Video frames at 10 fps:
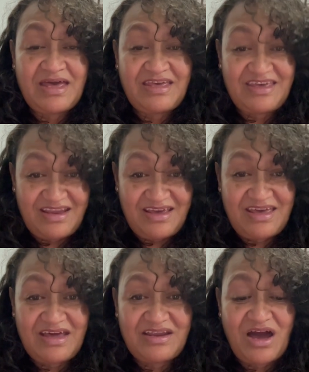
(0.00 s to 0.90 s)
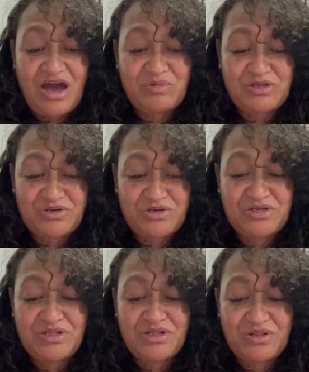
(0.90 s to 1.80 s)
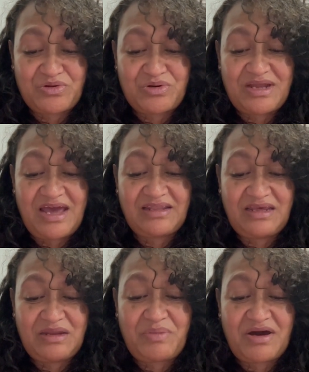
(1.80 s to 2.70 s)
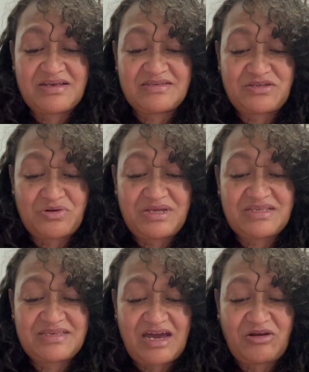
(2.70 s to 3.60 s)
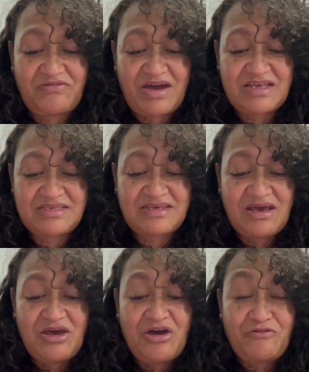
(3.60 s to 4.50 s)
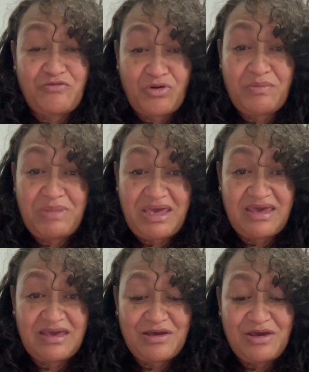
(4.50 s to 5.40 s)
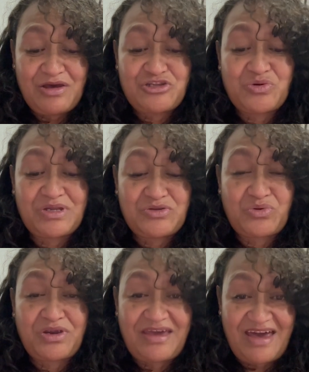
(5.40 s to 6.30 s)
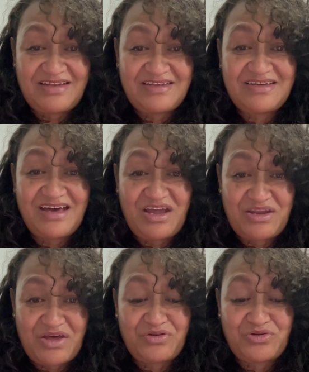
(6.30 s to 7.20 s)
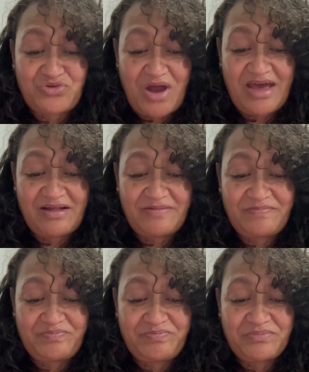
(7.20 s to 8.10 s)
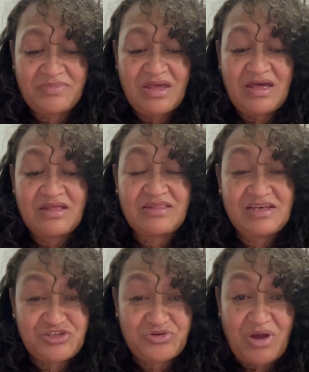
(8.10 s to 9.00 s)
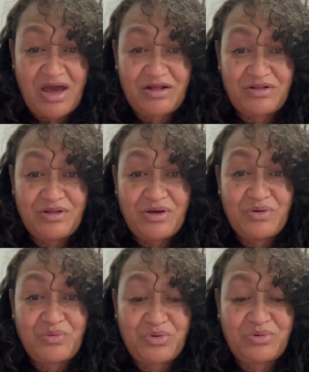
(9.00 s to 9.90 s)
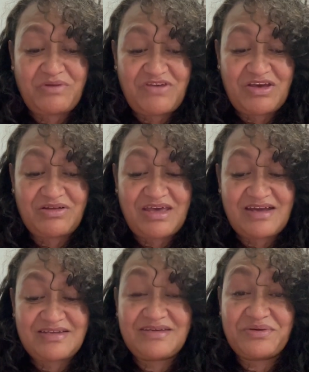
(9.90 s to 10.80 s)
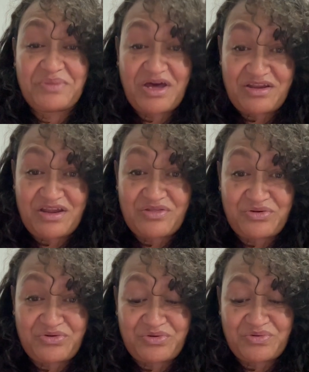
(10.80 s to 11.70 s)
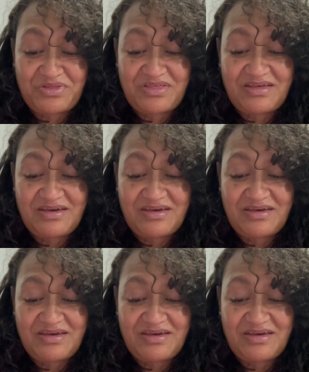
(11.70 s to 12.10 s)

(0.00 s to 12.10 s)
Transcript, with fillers: Yet again, I would turn to the Lord and lean upon His atoning sacrifice for me to endure yet another trial. This trial would reveal yet another truth.